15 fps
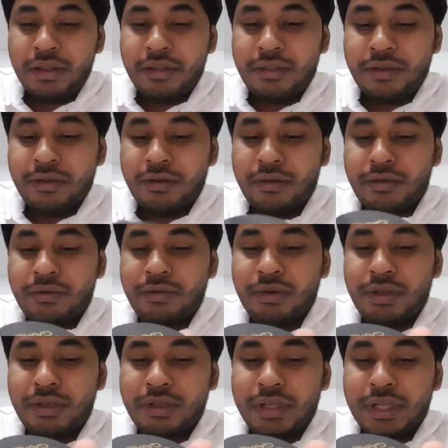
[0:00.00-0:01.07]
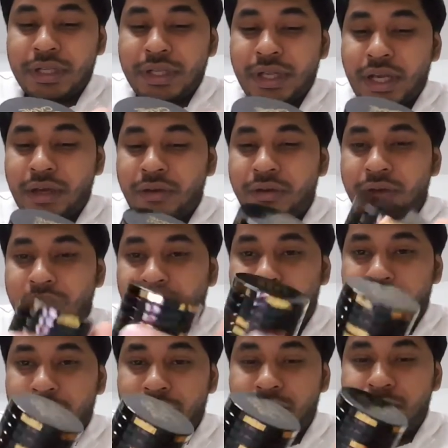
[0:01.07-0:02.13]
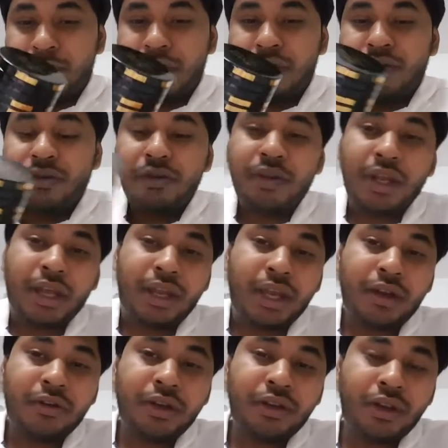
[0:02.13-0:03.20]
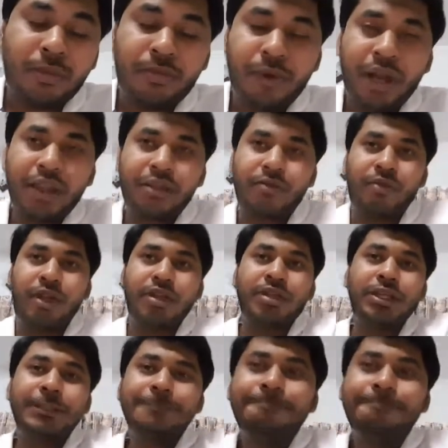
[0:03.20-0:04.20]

so till now it's pretty good. And according to the price range,